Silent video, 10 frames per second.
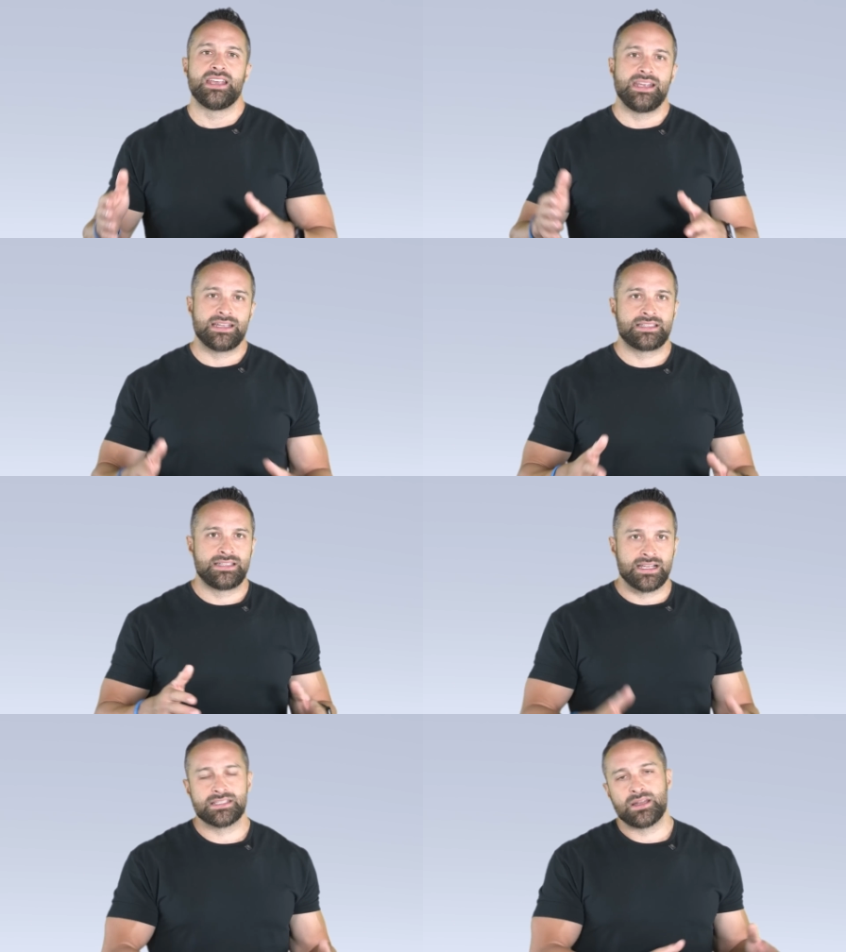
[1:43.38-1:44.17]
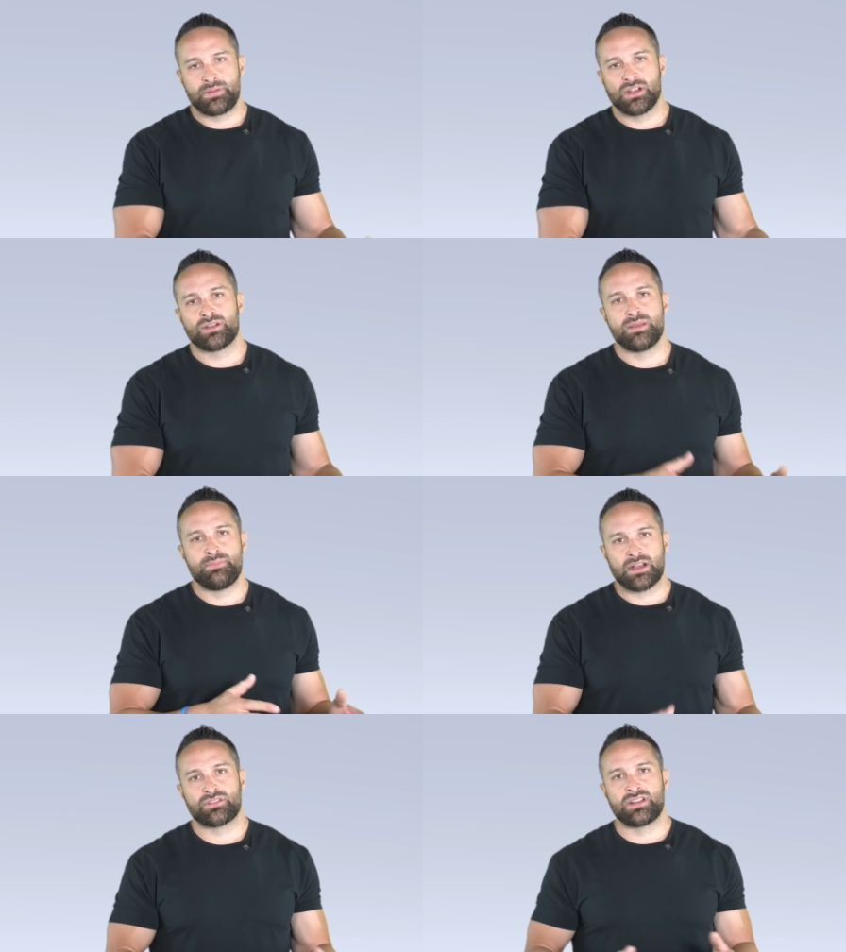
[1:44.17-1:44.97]
it doesn't appear to be
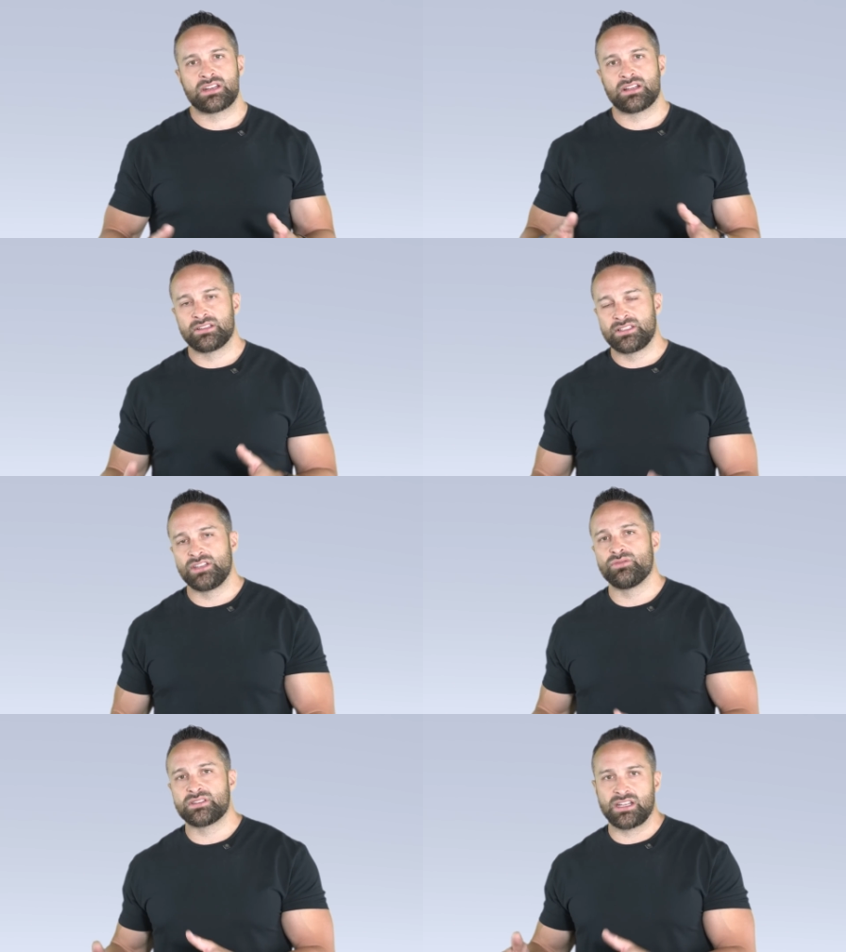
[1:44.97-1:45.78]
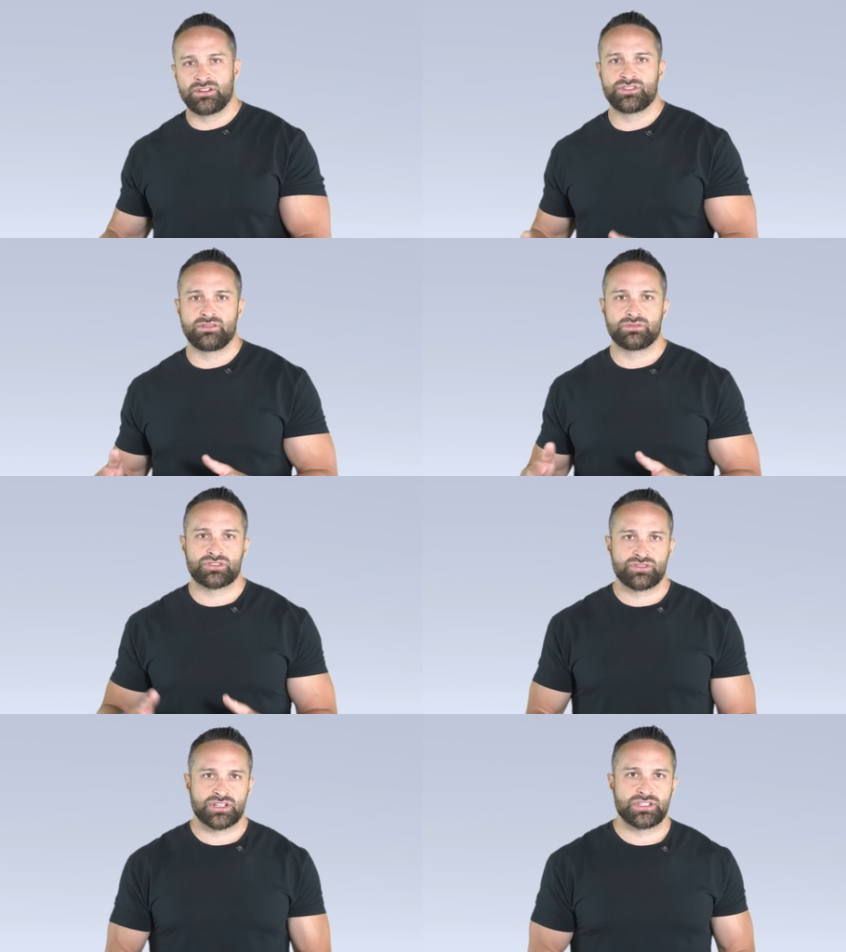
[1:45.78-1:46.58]
better than continuous energy
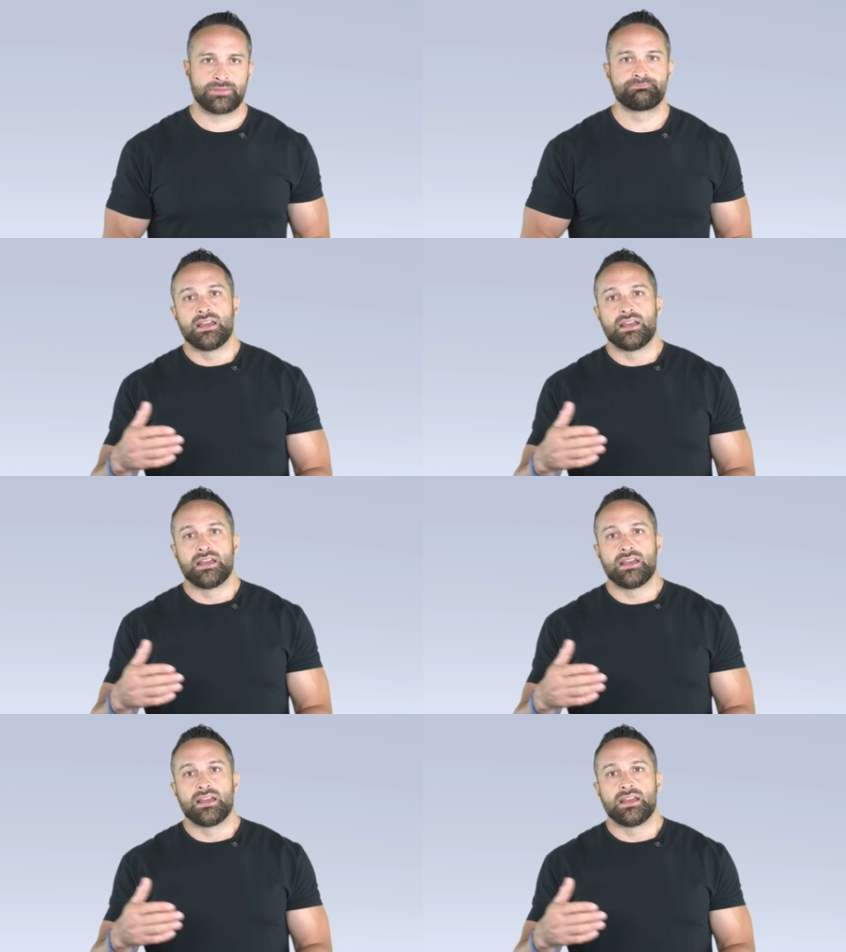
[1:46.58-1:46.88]
restriction.